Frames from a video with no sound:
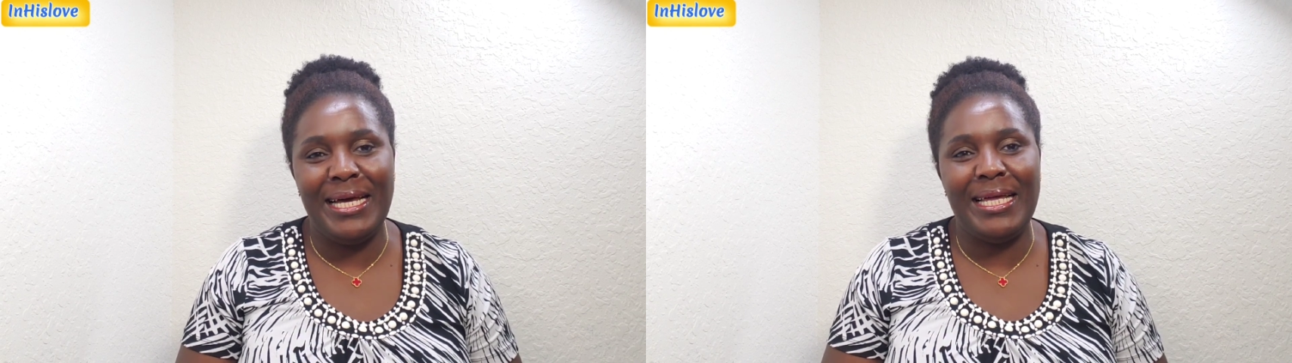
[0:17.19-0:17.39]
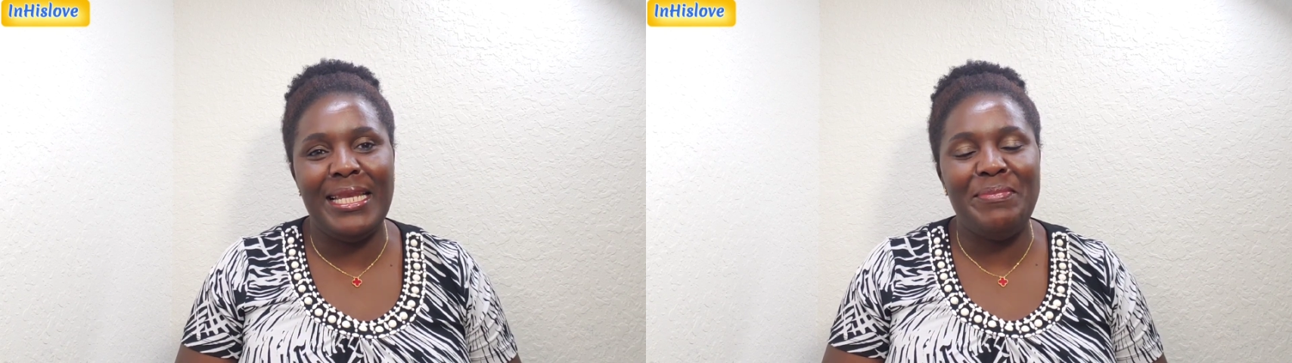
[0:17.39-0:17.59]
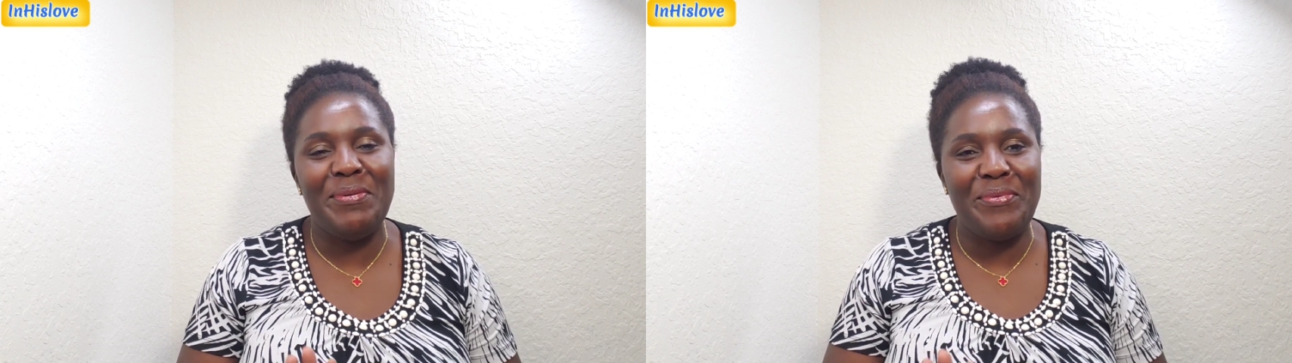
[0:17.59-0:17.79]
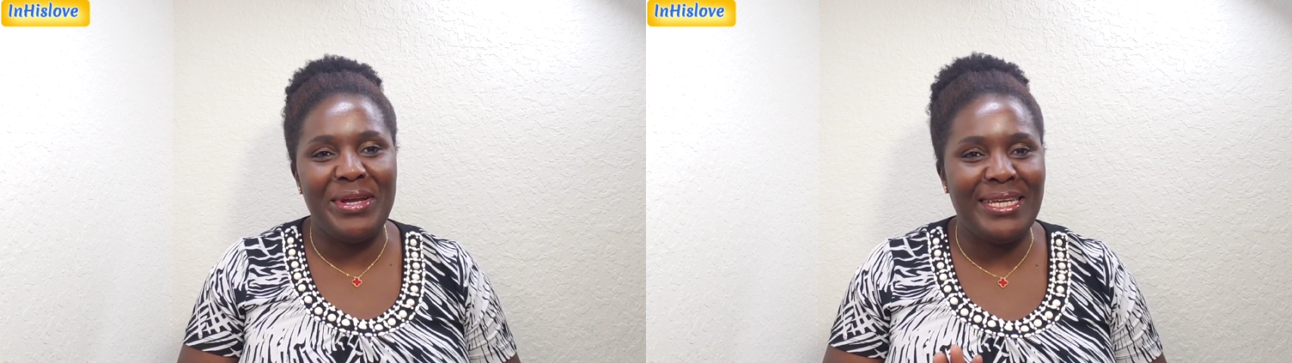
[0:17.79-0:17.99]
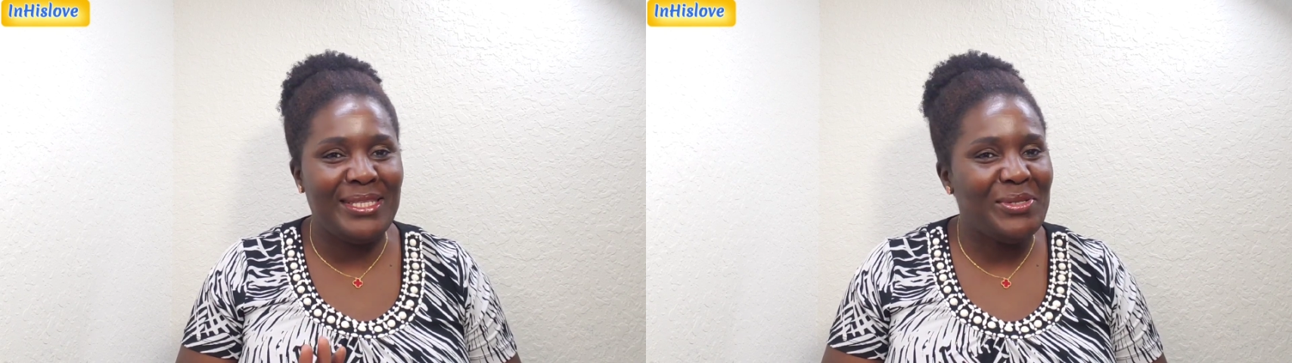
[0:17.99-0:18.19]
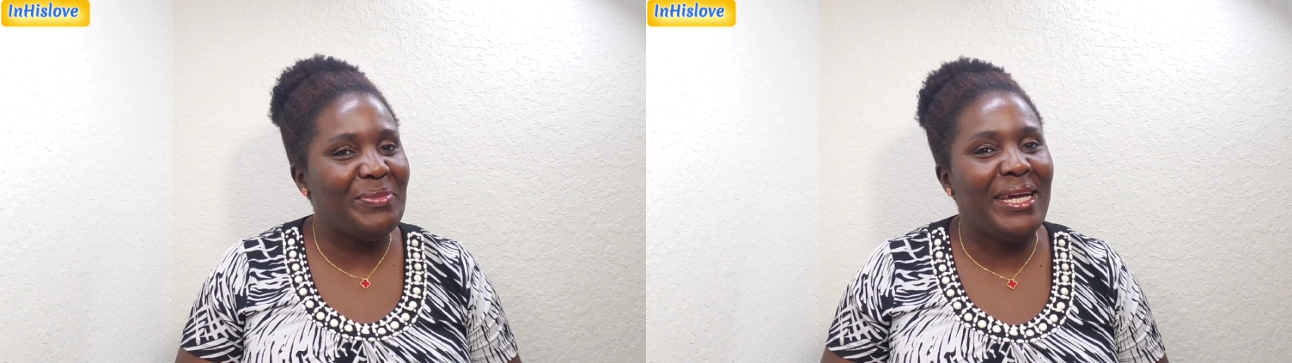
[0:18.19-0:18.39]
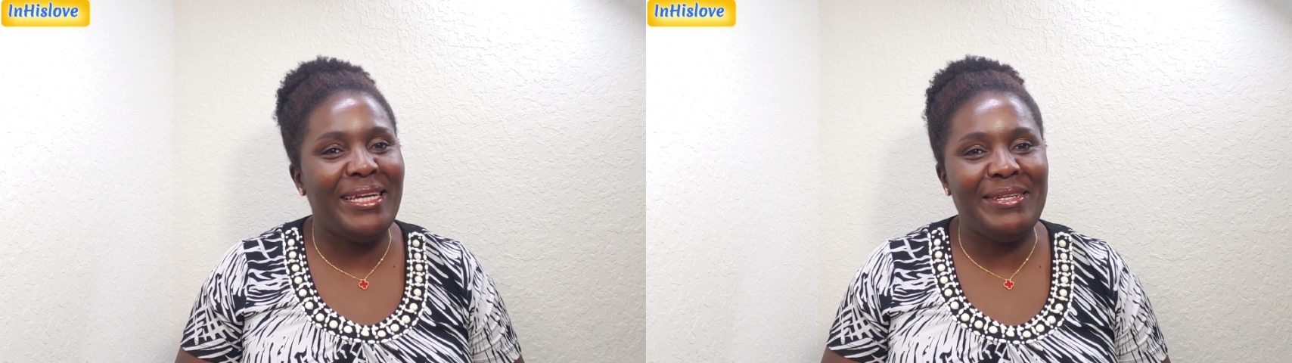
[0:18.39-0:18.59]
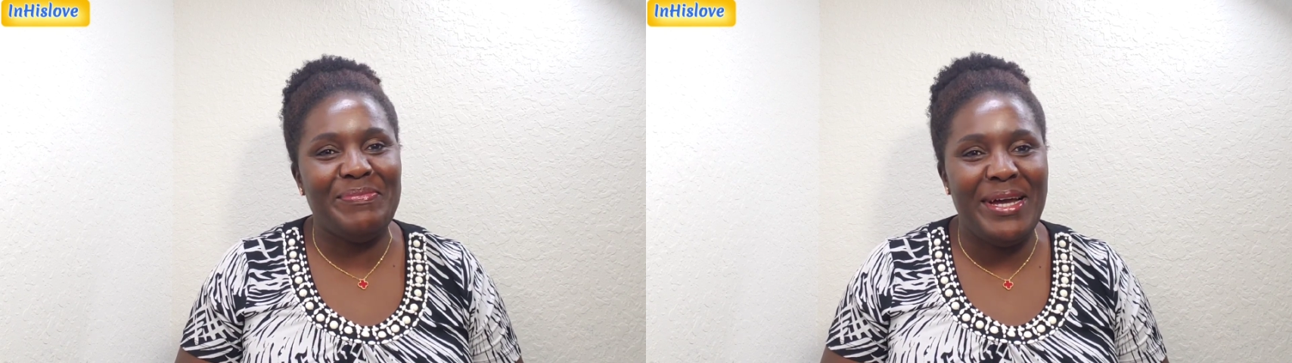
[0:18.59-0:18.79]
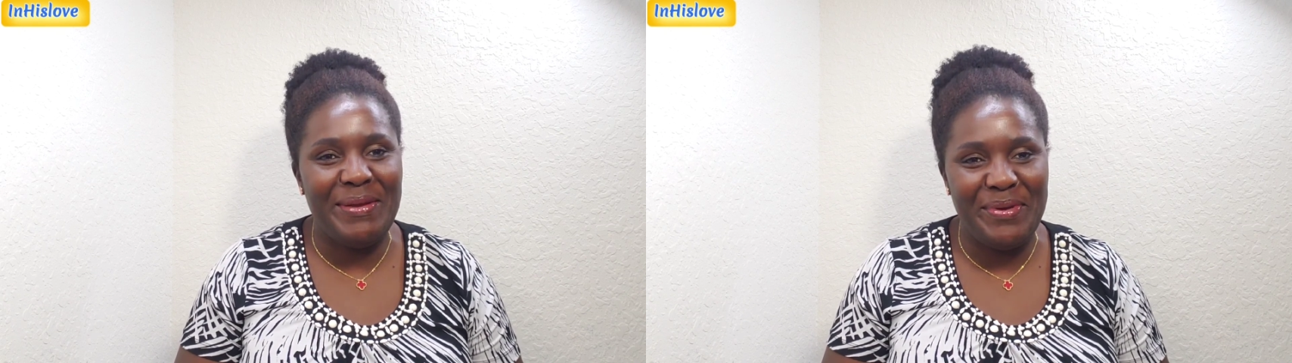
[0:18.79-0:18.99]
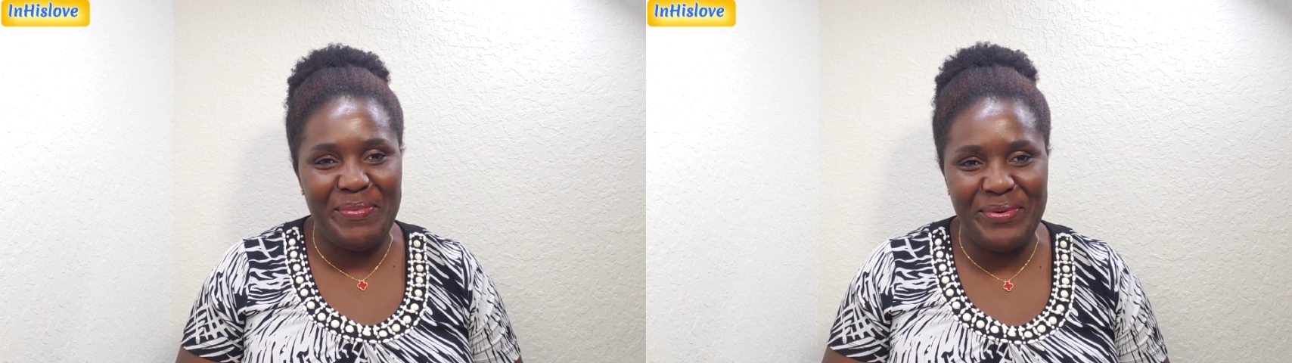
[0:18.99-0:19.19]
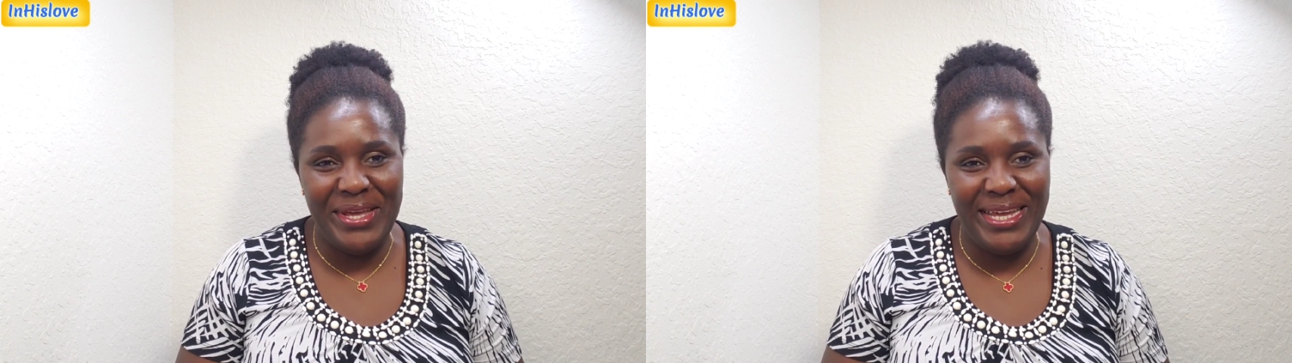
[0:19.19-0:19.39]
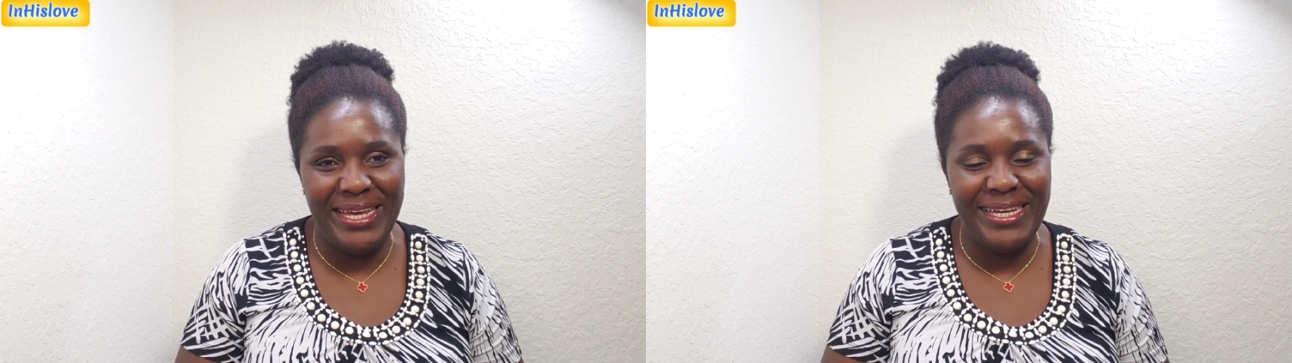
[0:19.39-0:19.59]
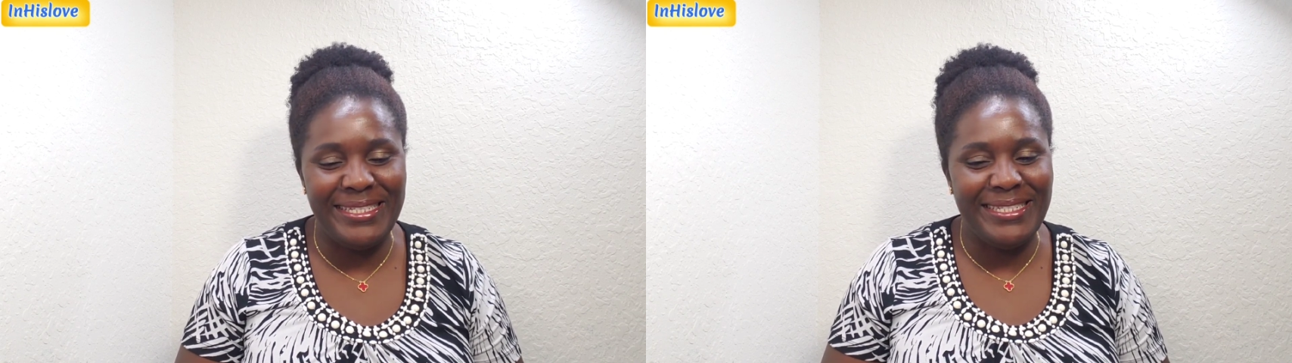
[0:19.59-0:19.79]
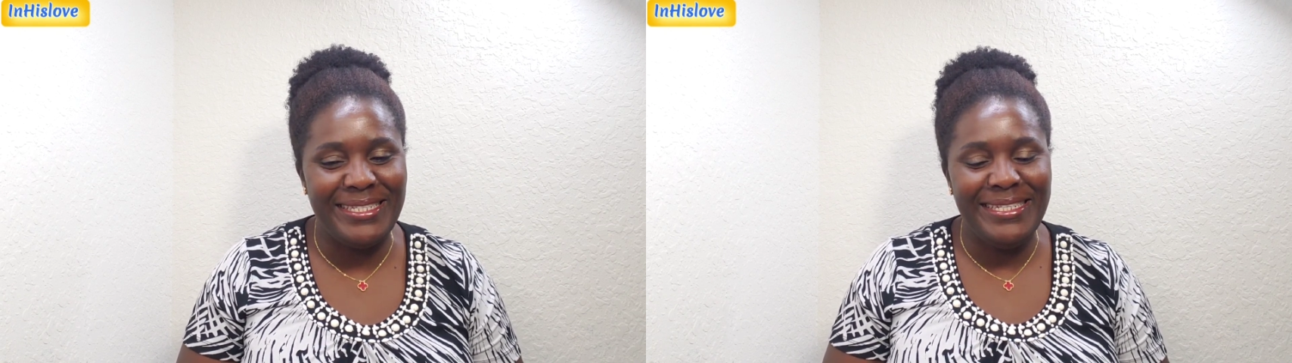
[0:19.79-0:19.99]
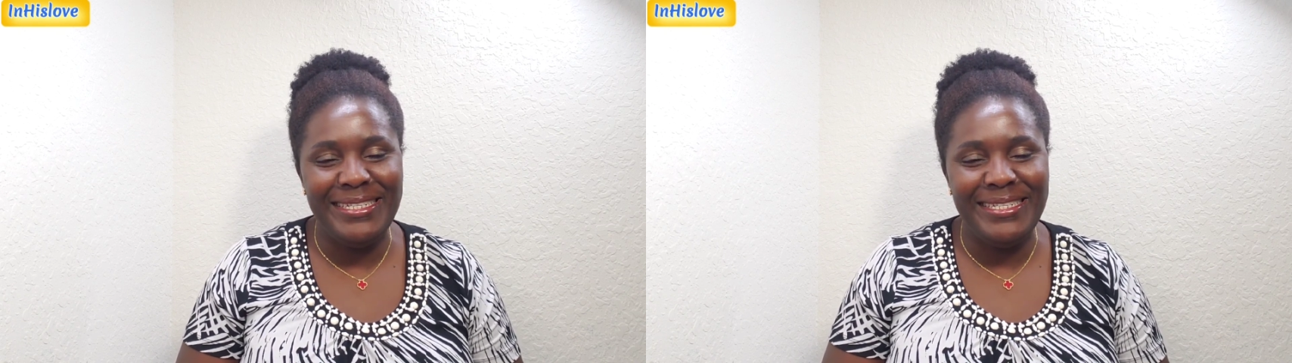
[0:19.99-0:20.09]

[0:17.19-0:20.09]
let me bring it to my people here and